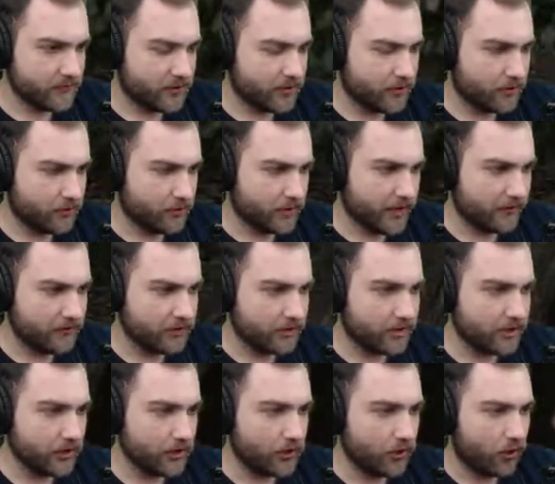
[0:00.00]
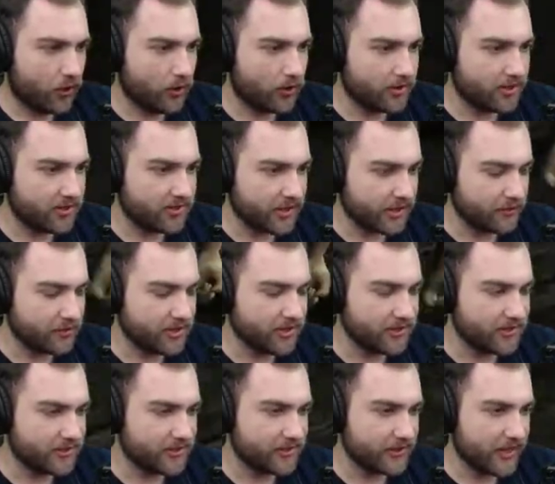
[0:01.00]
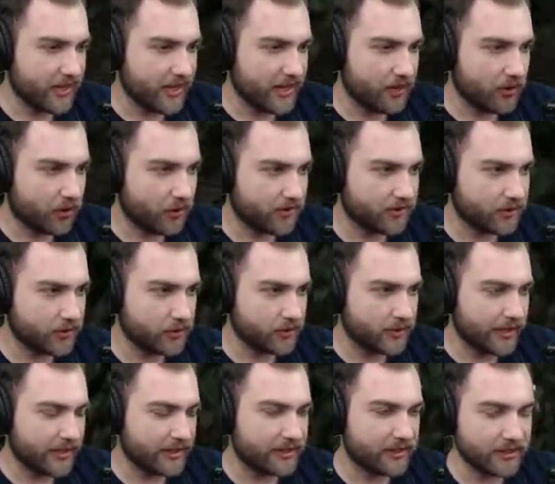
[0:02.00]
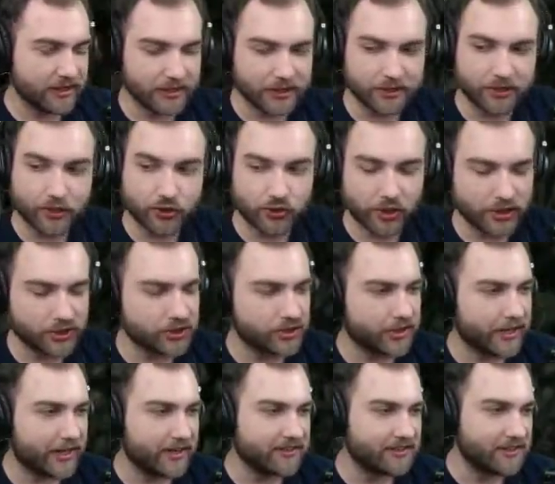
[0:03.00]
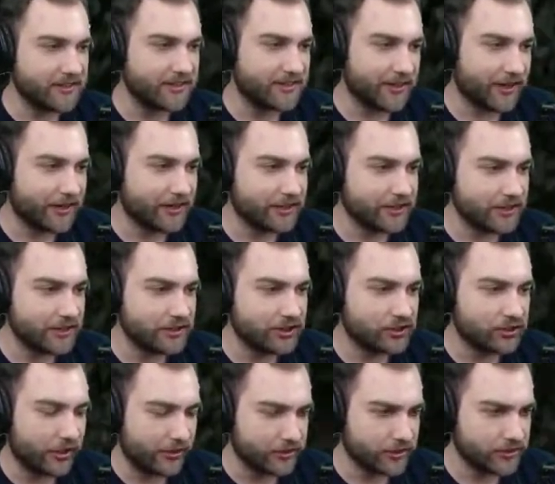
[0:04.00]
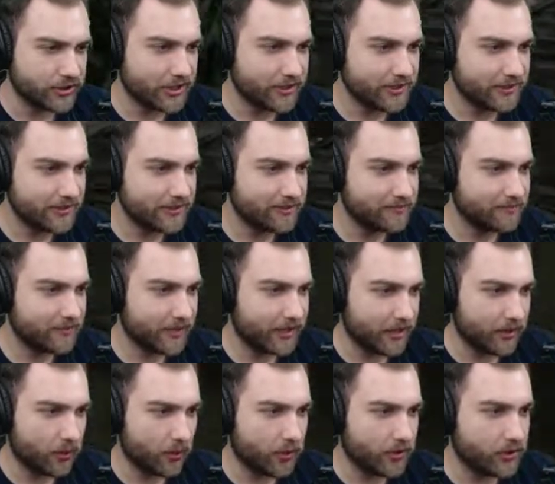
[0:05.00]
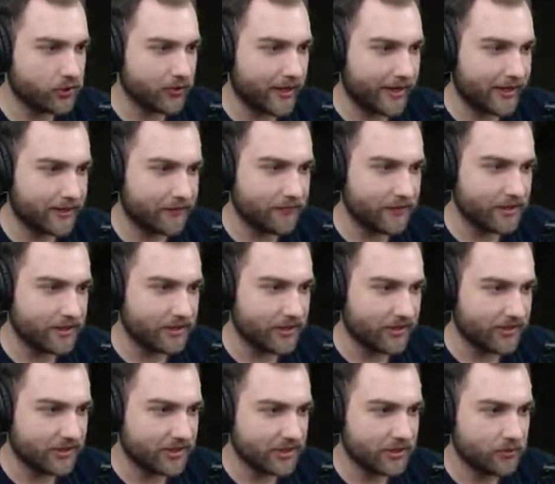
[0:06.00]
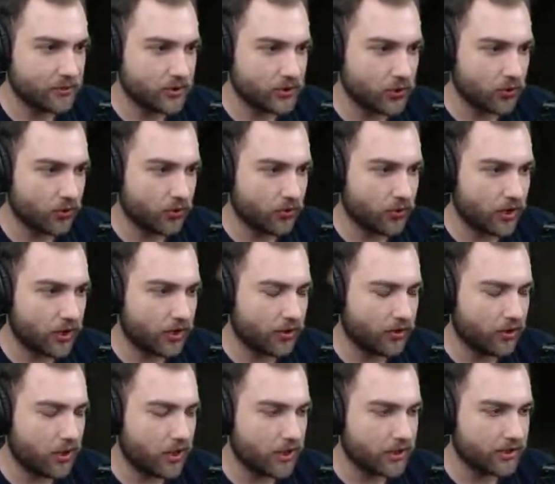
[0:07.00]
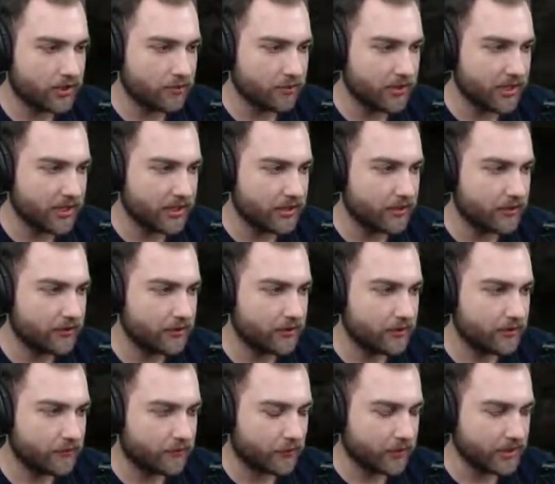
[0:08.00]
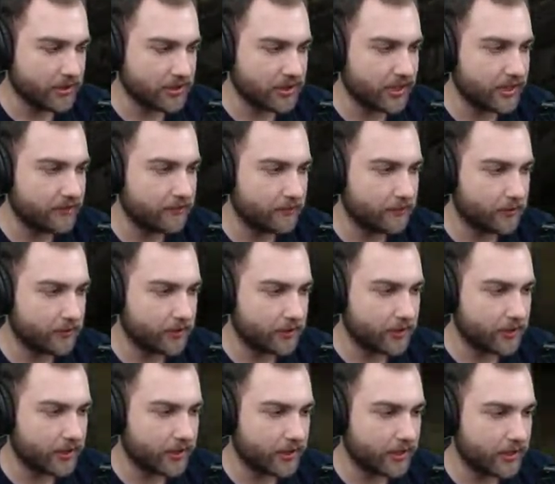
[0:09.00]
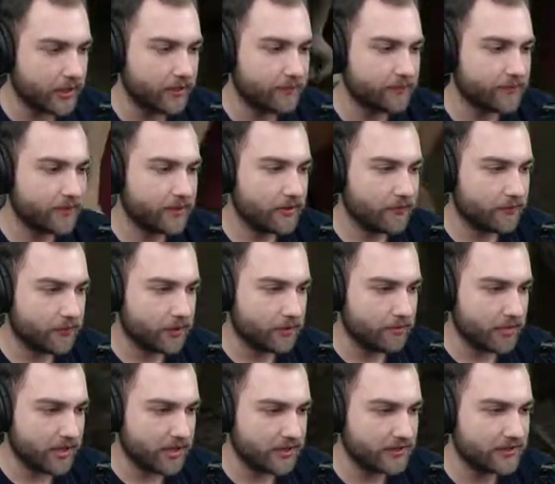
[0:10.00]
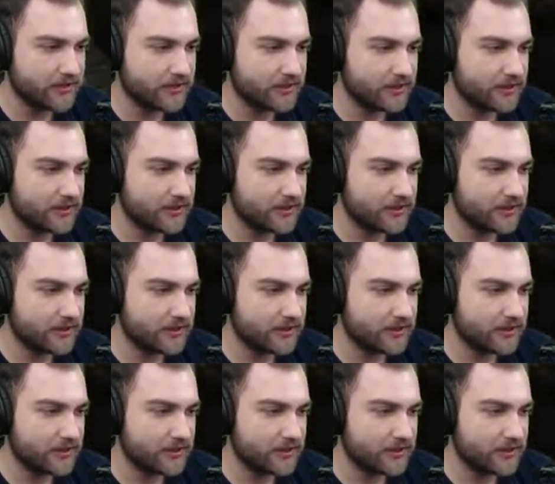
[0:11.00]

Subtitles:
we have to kill all these enemies and also get the treasure that is inside each treasure chest in order to activate the cutscene, which will unlock the main front gate for the maze.